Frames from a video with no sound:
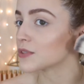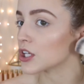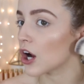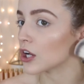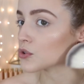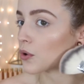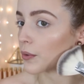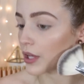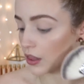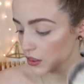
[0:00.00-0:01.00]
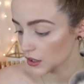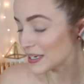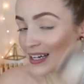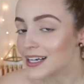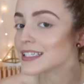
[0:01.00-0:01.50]
to contour with
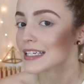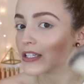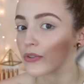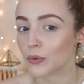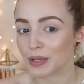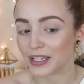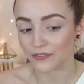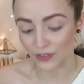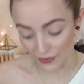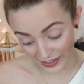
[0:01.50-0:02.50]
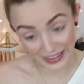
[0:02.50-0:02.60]
because it is so big and fluffy.